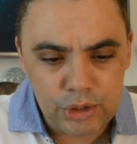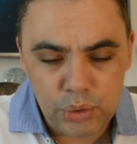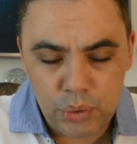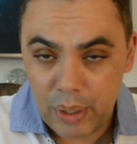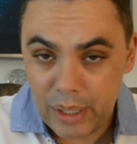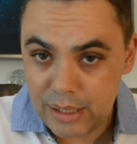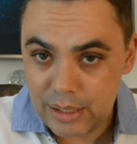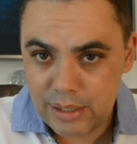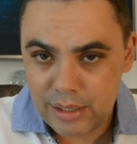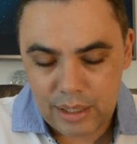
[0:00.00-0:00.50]

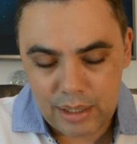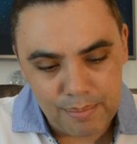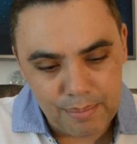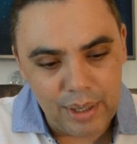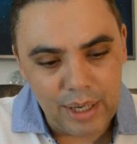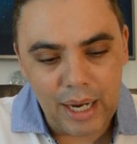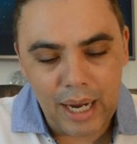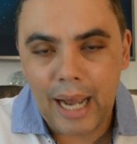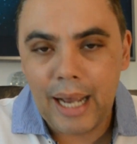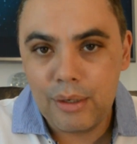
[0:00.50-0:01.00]
answer,
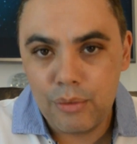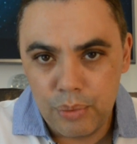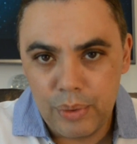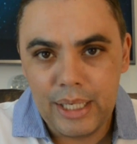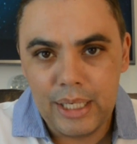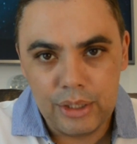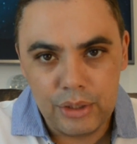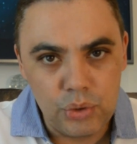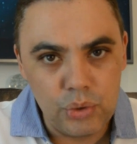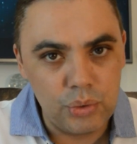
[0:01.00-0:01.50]
but I
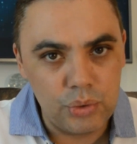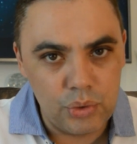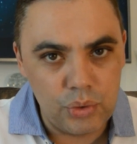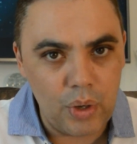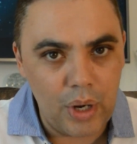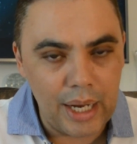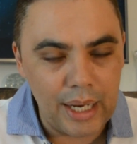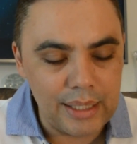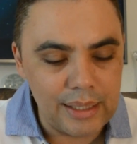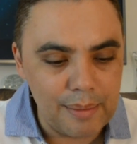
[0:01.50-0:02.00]
really do
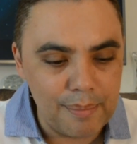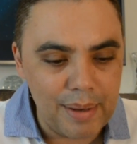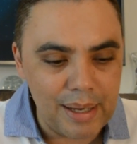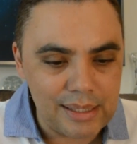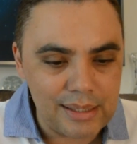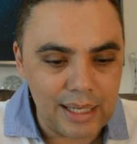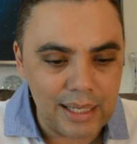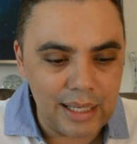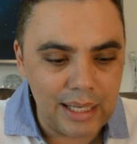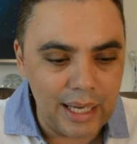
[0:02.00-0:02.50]
try the
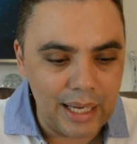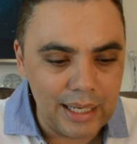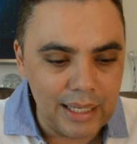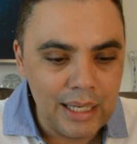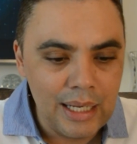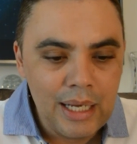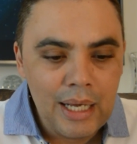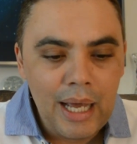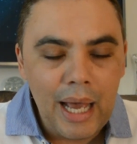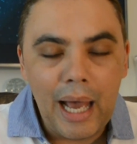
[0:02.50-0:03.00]
best I
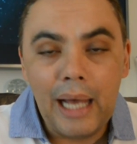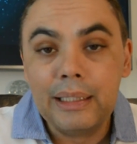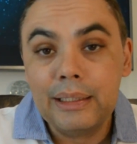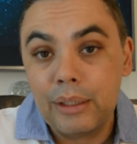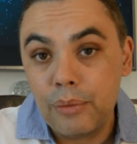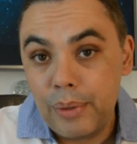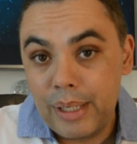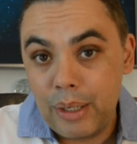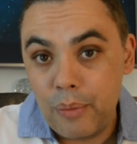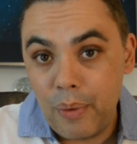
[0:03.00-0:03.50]
can, and
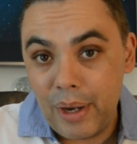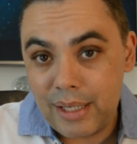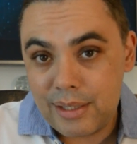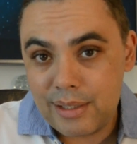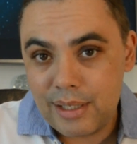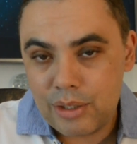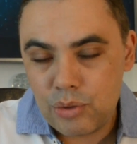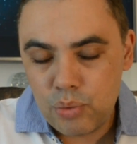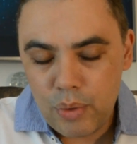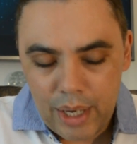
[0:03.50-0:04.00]
the
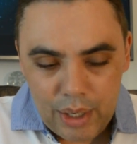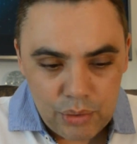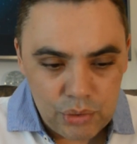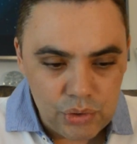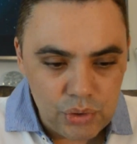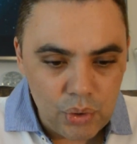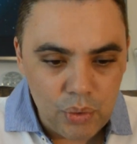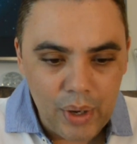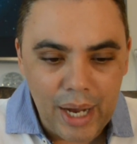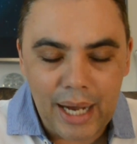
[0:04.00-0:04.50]
requests as well.
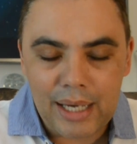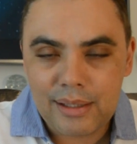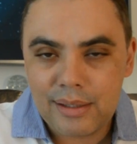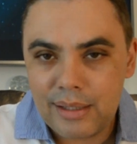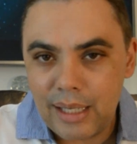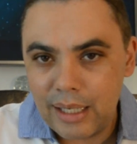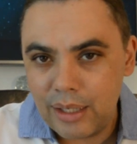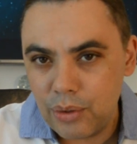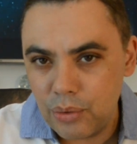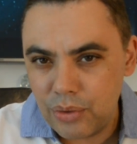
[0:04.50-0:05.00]
So guys,
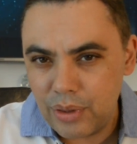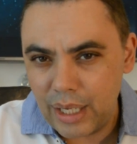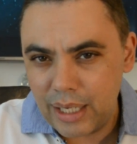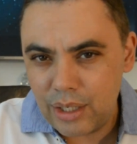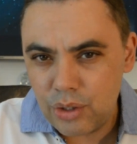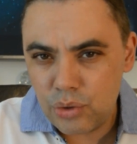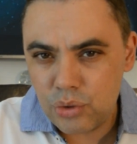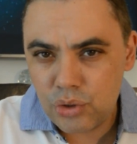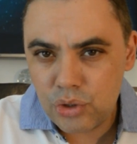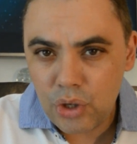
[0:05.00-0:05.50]
thank you
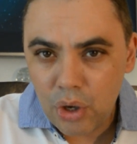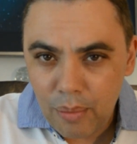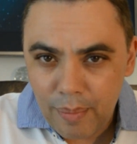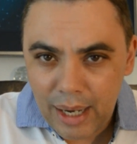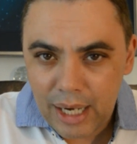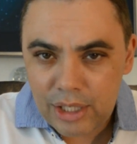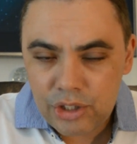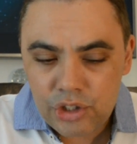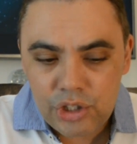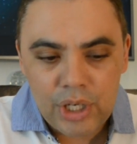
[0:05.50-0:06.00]
so
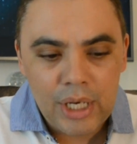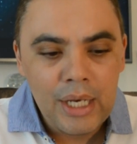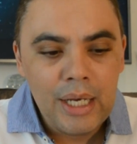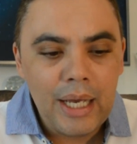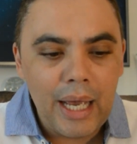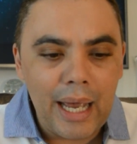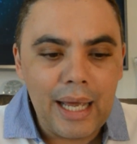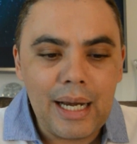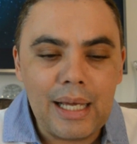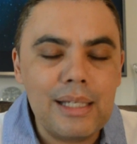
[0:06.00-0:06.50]
much,
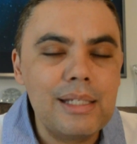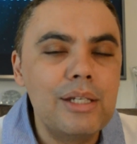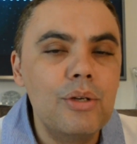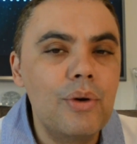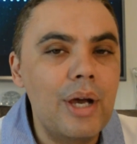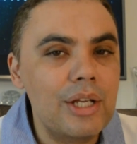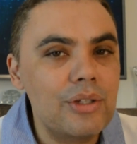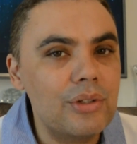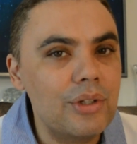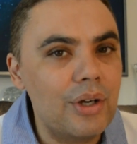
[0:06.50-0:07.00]
and I see
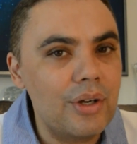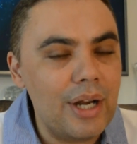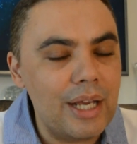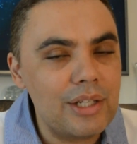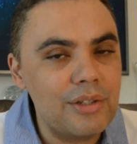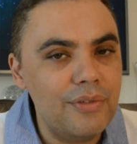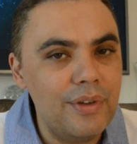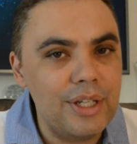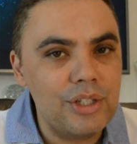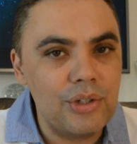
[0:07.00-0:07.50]
you guys in our
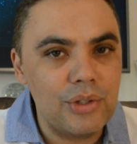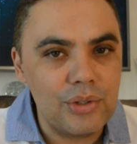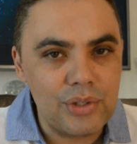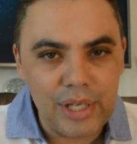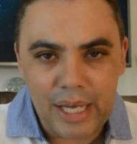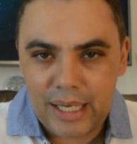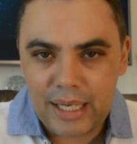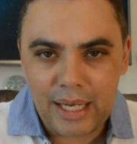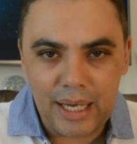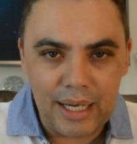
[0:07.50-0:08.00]
next video.
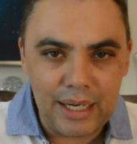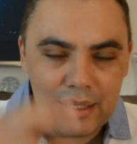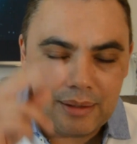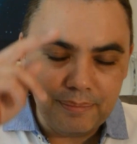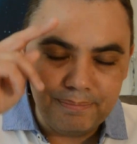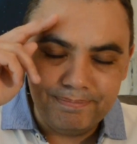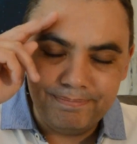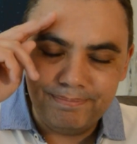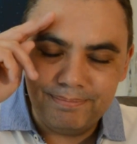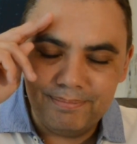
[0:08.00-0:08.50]
Take
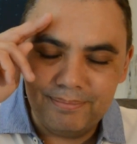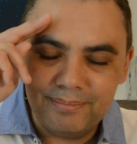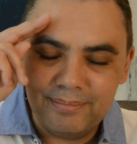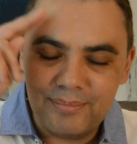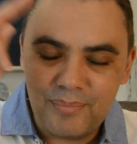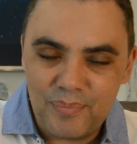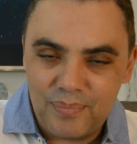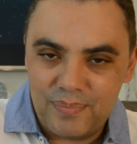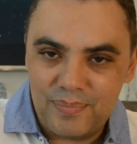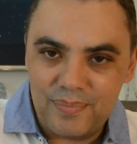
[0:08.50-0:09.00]
care,
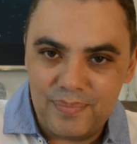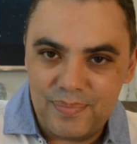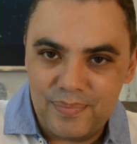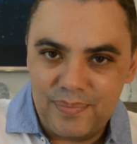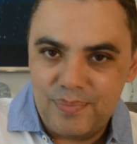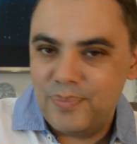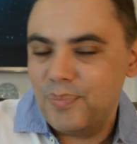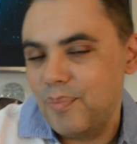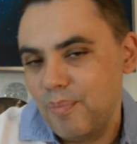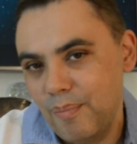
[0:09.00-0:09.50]

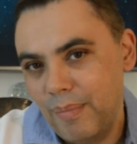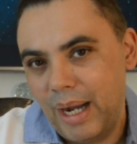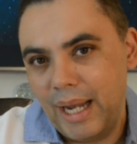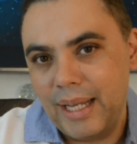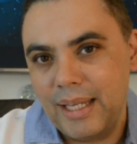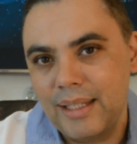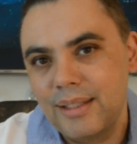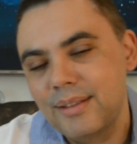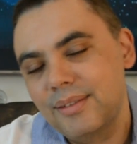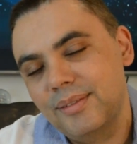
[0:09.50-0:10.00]

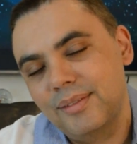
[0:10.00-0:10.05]
bye.